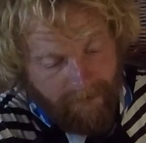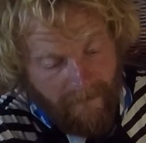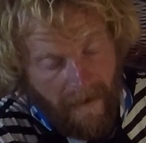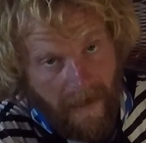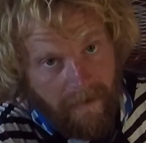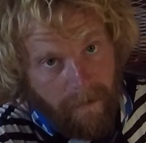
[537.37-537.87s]

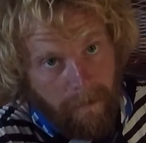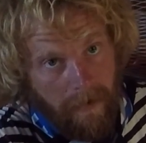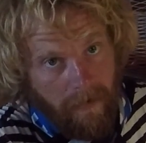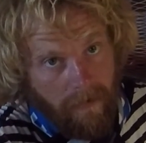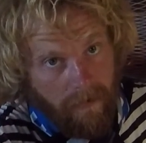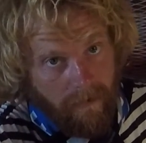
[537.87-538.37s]
Heads
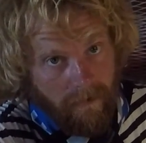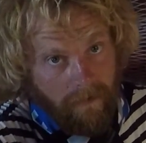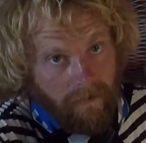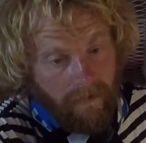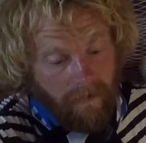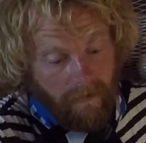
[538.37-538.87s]
blue,
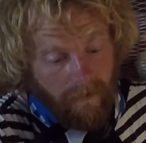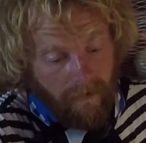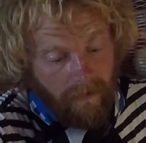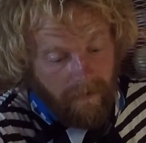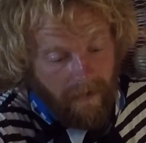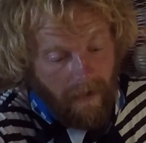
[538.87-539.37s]

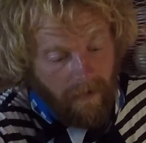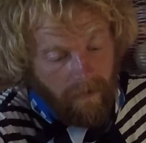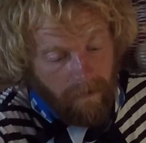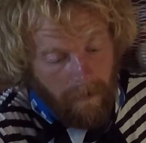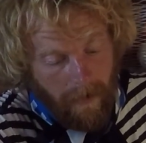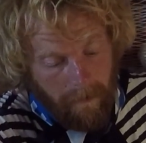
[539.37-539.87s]

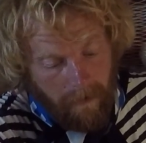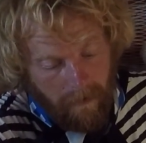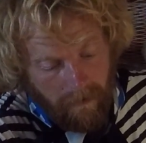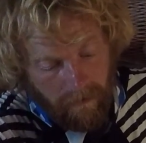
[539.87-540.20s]
tails purple.